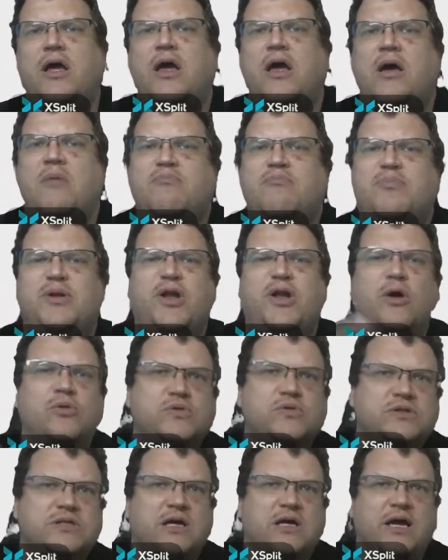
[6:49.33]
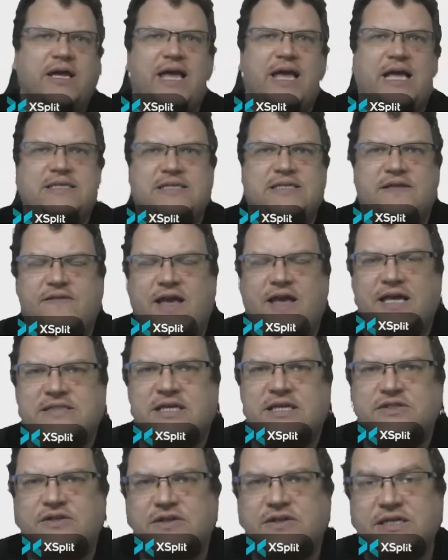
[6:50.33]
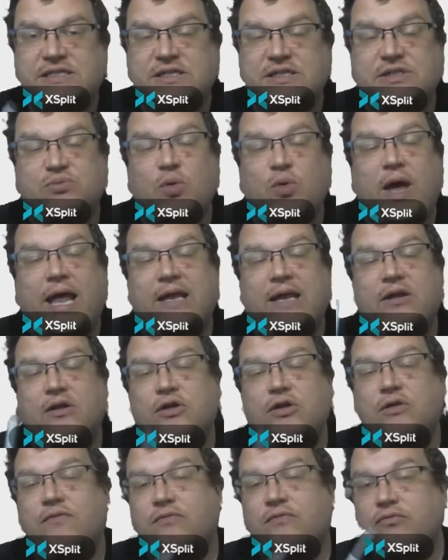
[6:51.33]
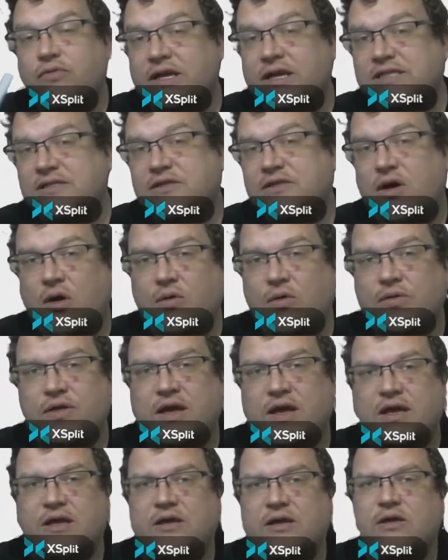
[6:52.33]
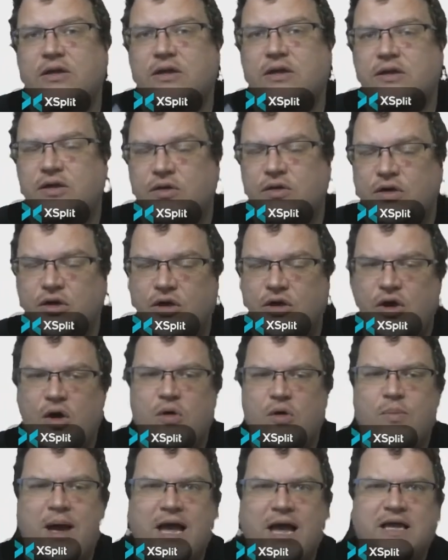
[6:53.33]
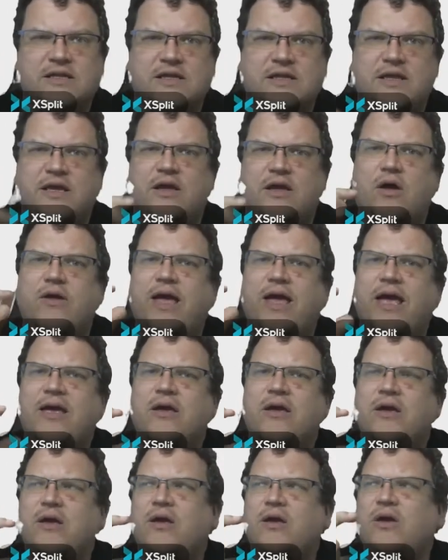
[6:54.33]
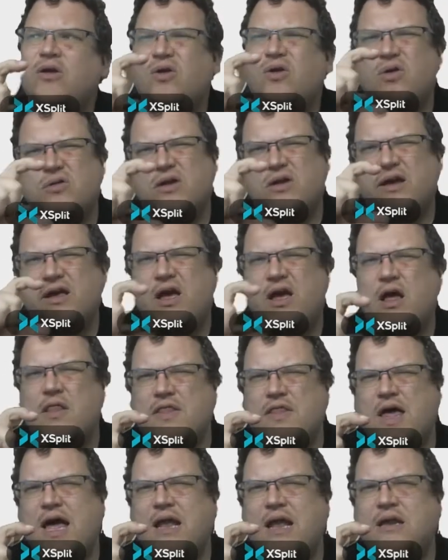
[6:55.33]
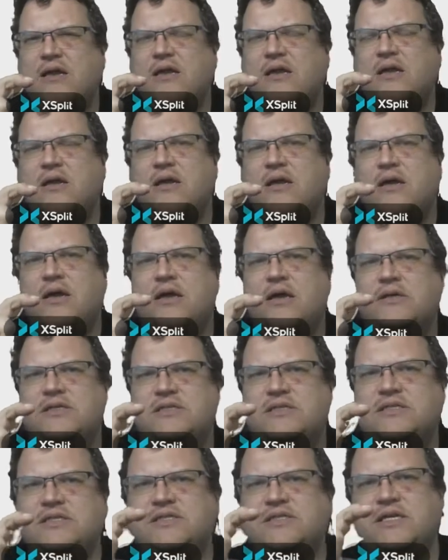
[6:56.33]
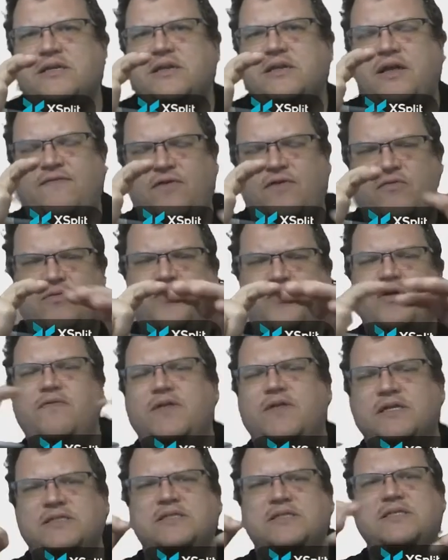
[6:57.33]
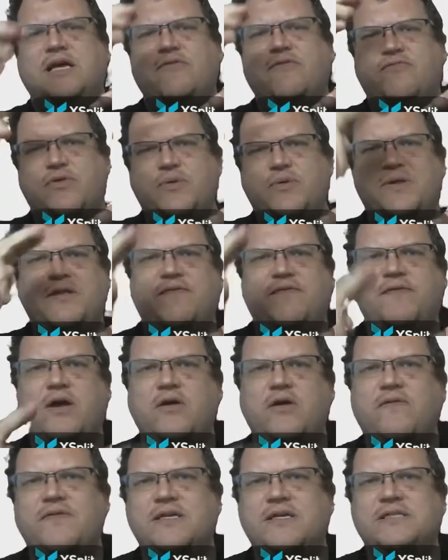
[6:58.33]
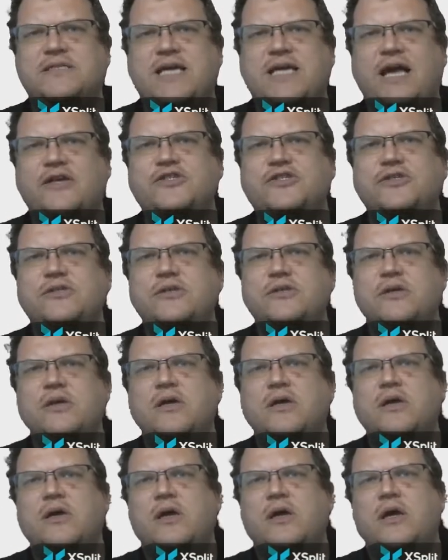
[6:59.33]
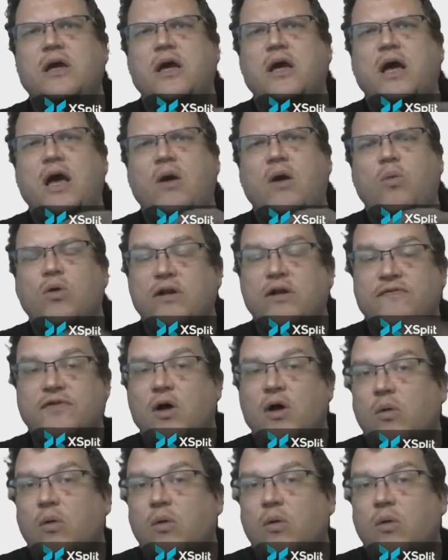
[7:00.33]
bloat, I guess, in the essay. So this is when you've written the whole thing, you can go back and think, okay, could I cut that? Does it, if I remove this, does that ruin the flow of this section? What if no one